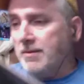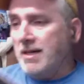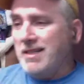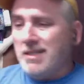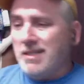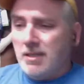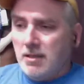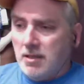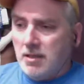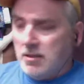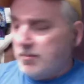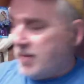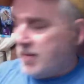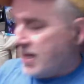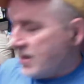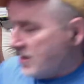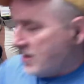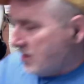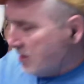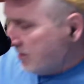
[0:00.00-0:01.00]
I did an
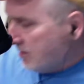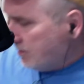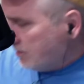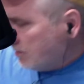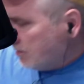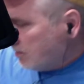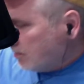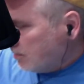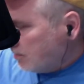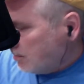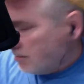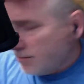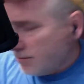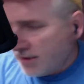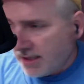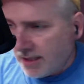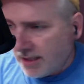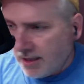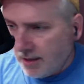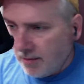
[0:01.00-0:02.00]
unboxing,
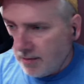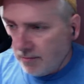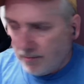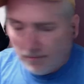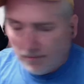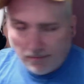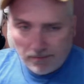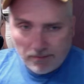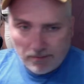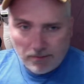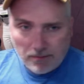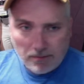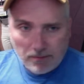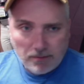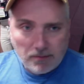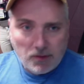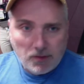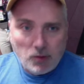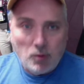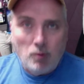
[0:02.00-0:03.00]
but I didn't
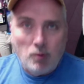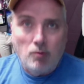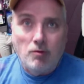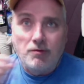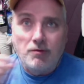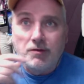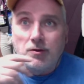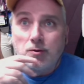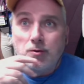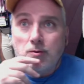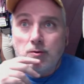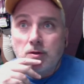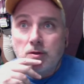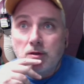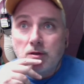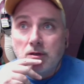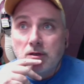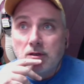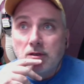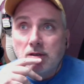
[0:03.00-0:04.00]
do a review
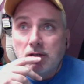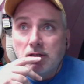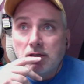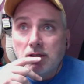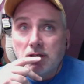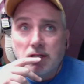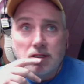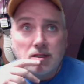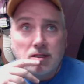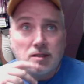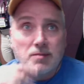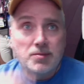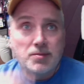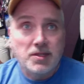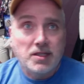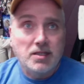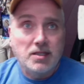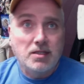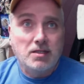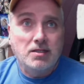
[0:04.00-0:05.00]

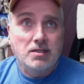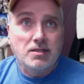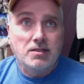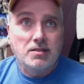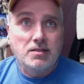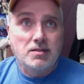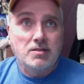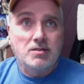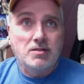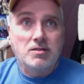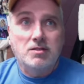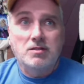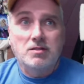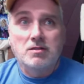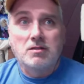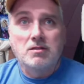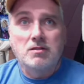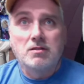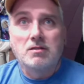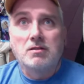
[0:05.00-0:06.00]
because
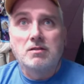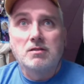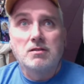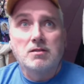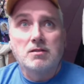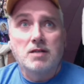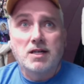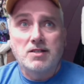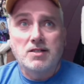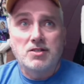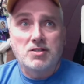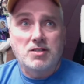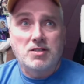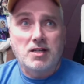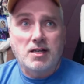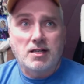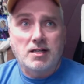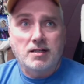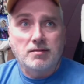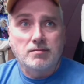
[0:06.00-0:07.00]
I just
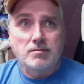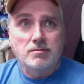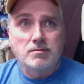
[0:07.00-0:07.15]
got it.